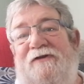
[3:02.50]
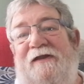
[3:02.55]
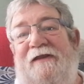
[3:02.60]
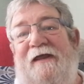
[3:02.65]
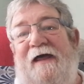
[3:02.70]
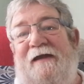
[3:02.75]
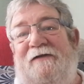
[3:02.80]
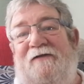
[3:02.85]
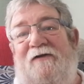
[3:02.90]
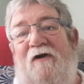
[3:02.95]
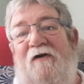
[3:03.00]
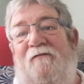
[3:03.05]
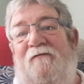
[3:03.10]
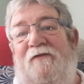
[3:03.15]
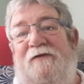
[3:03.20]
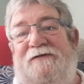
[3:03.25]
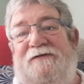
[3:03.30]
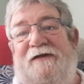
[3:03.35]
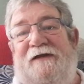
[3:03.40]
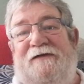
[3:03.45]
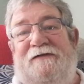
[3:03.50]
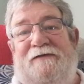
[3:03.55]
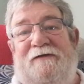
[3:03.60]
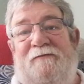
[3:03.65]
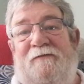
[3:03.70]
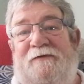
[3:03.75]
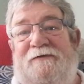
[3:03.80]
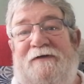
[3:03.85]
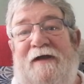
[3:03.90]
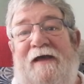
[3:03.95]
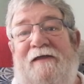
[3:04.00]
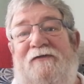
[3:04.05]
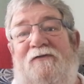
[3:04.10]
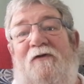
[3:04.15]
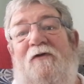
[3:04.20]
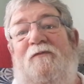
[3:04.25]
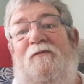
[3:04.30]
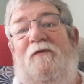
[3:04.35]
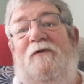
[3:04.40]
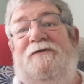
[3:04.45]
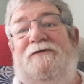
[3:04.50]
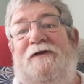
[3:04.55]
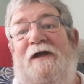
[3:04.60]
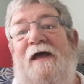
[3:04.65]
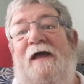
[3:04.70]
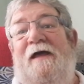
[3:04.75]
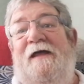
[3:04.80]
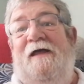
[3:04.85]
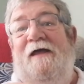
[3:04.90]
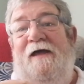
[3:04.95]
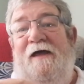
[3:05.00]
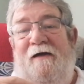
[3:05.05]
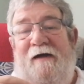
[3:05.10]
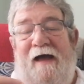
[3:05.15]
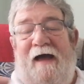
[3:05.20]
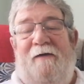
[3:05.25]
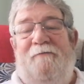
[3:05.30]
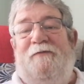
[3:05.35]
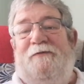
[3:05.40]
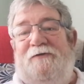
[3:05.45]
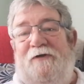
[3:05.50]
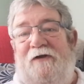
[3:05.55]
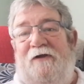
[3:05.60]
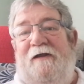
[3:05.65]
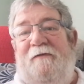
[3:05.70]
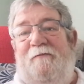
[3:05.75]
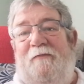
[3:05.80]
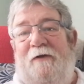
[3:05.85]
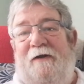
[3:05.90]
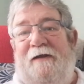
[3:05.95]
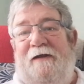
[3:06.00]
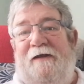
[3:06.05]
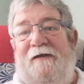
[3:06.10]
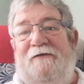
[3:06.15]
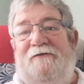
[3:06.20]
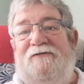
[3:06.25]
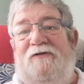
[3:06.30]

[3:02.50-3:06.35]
to that conversation, which I thought was absolutely brilliant.